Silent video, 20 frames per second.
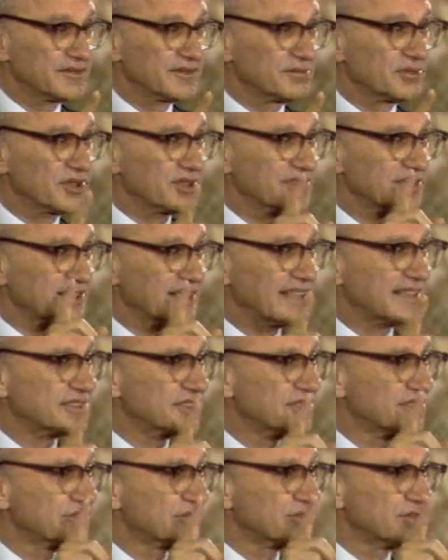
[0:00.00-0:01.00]
because that's
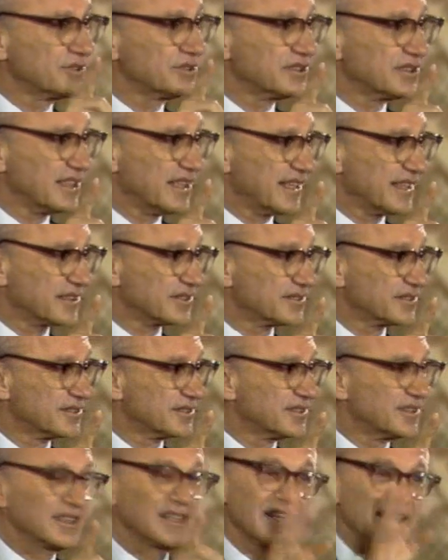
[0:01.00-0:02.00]
the true tax.
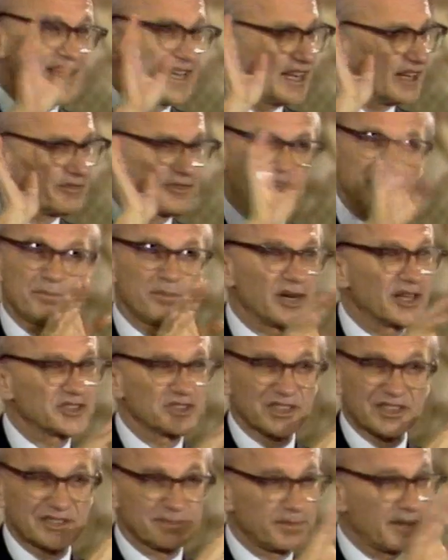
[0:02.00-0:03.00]
Every
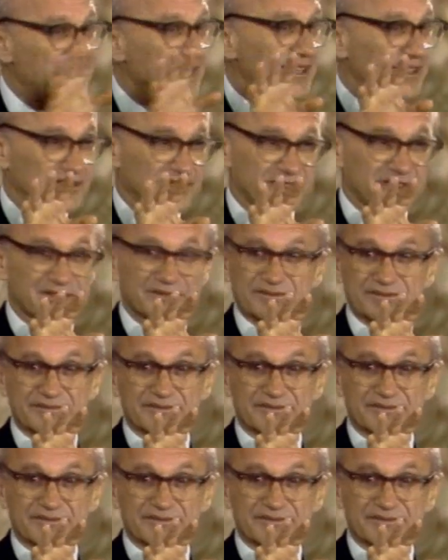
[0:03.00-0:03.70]
budget is balanced.